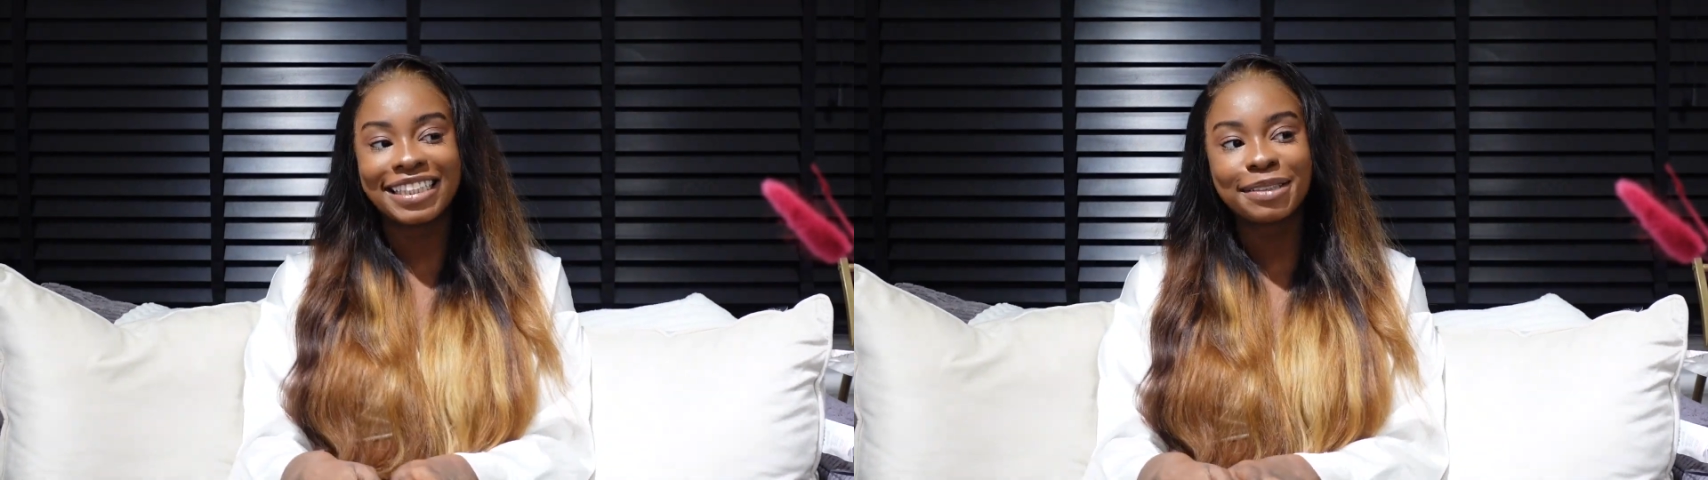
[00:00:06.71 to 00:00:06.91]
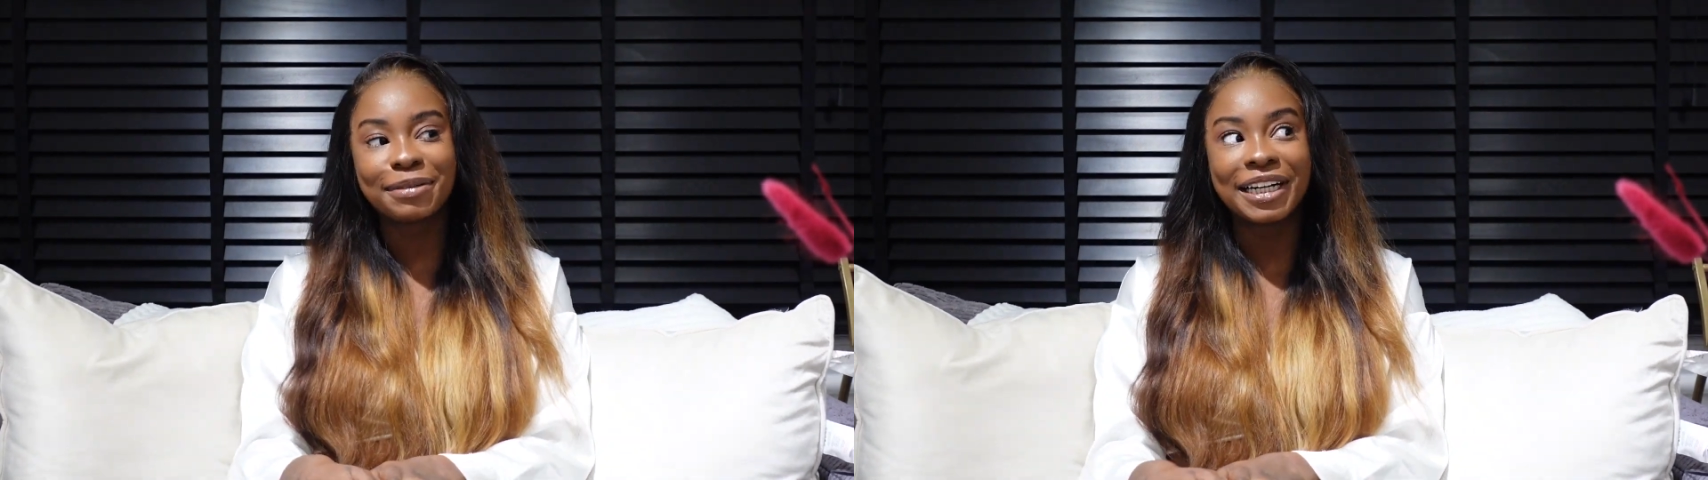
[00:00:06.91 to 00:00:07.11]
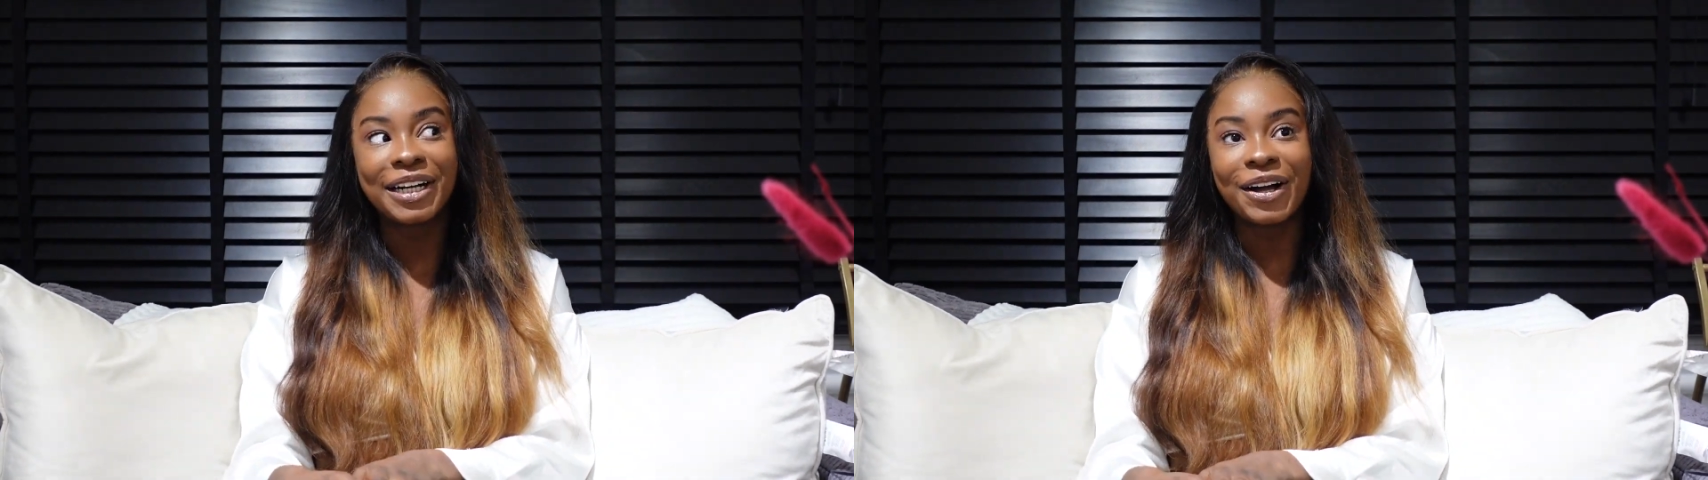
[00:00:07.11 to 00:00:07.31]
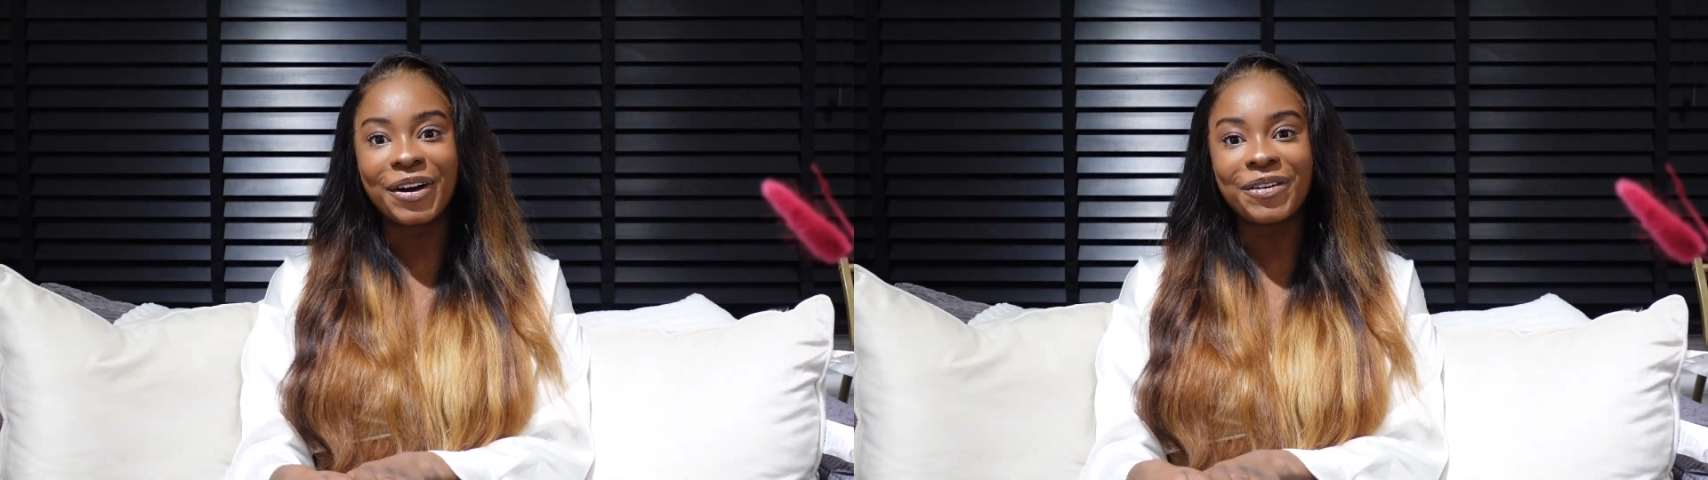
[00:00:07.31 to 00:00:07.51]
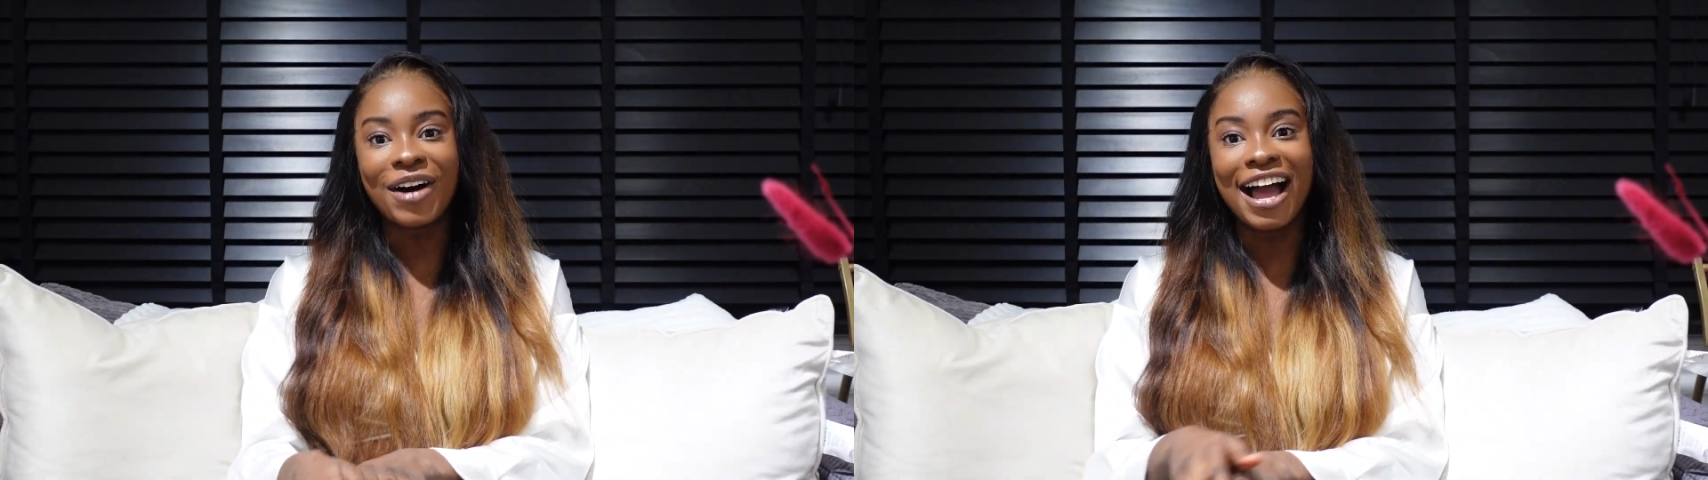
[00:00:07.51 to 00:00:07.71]
it's been a
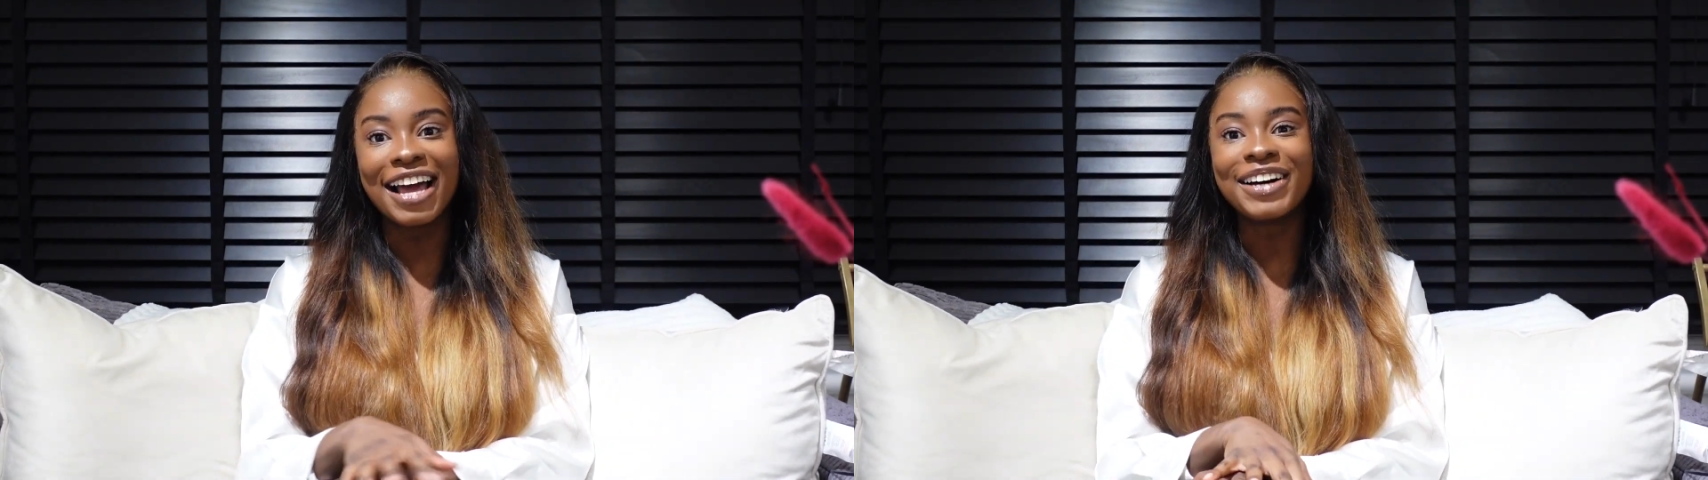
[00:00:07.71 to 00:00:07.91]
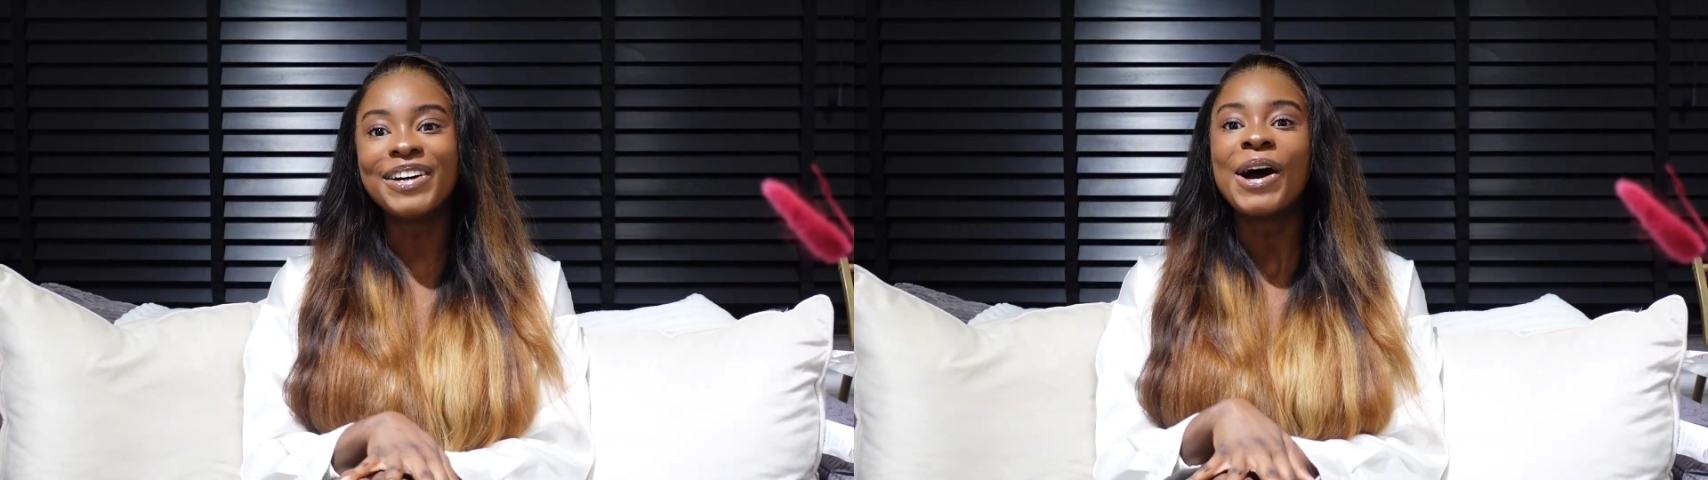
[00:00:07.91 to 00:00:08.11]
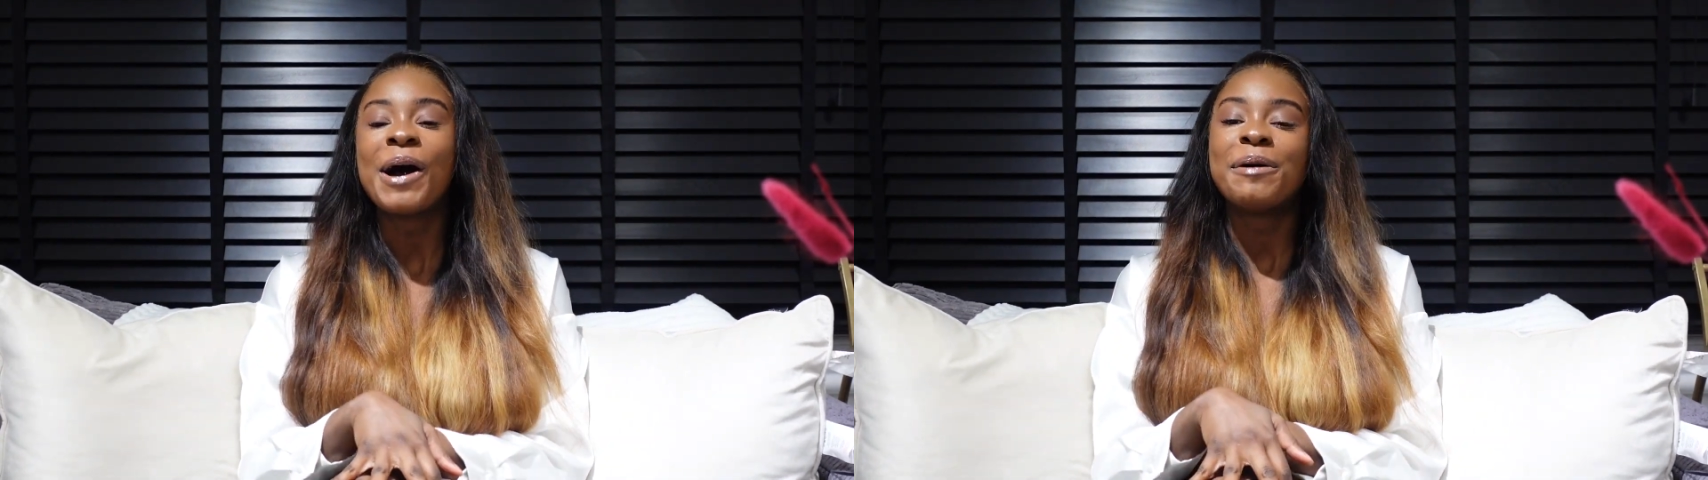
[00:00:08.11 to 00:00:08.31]
long while,